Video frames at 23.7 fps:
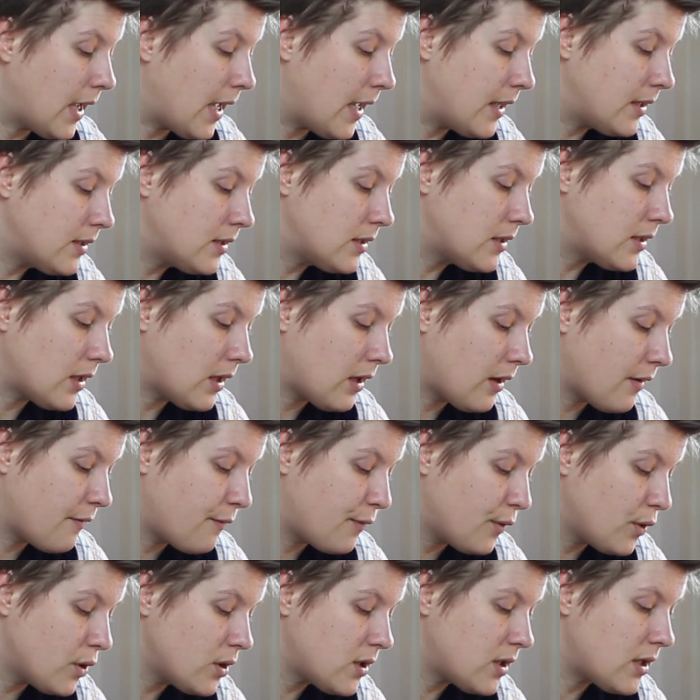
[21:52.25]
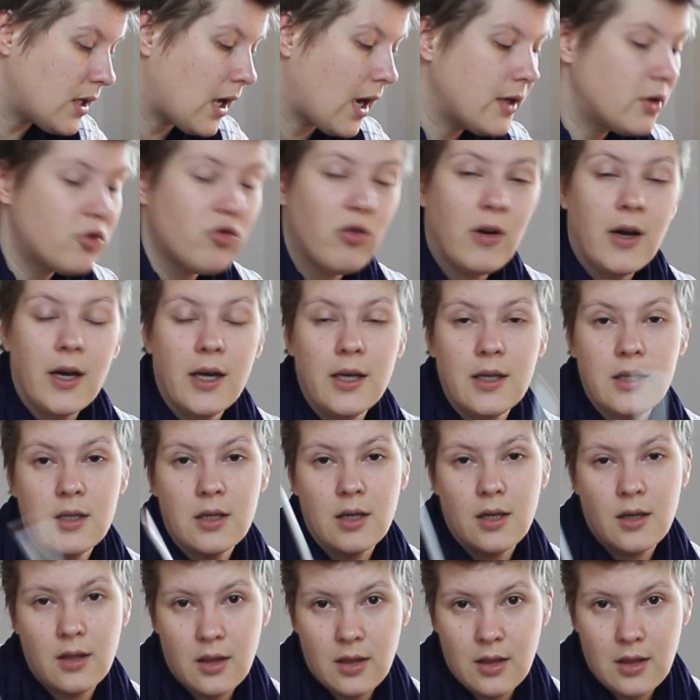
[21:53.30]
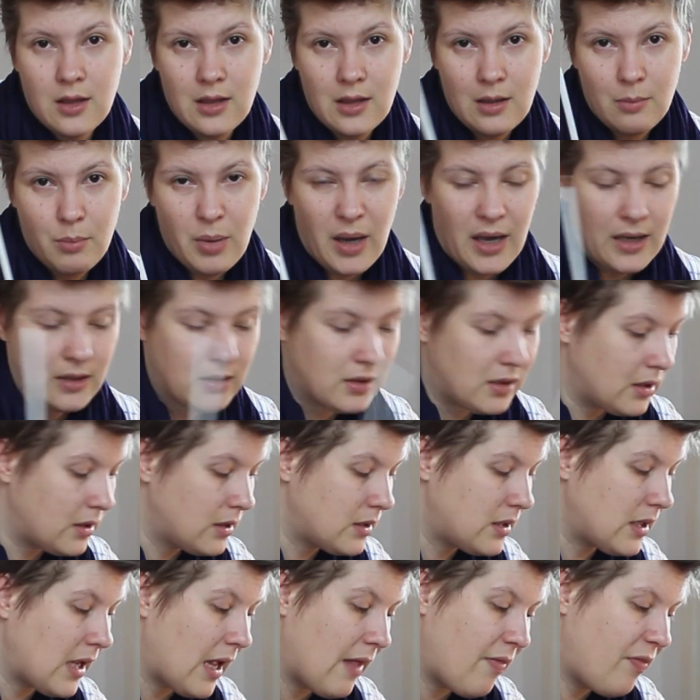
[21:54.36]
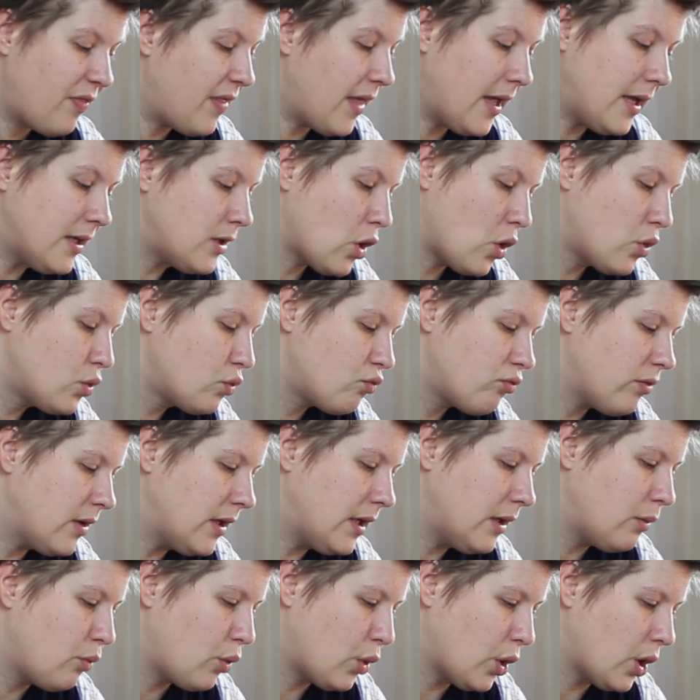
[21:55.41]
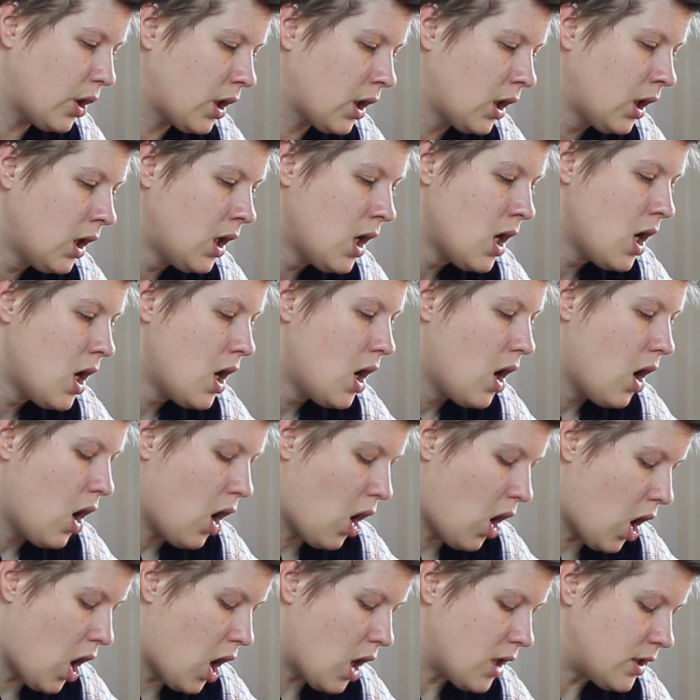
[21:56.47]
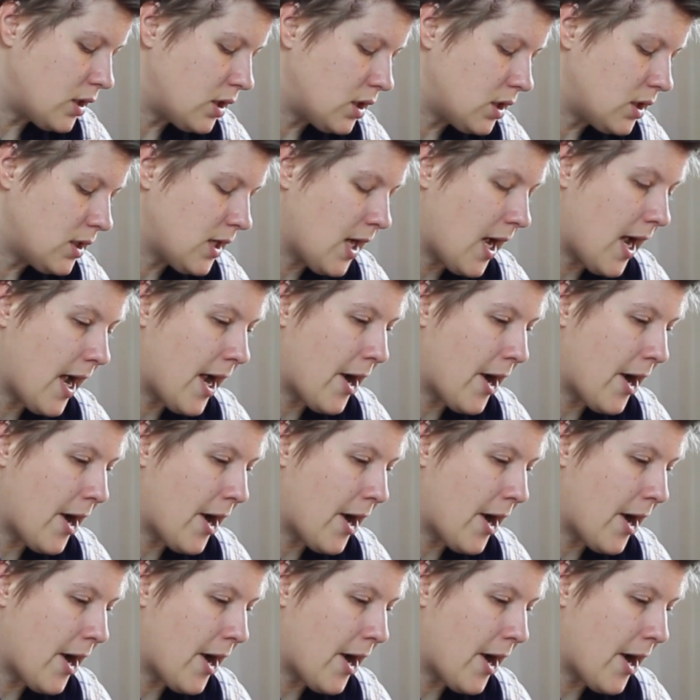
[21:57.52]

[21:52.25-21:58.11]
And first I tried the pencils, and they don't really work on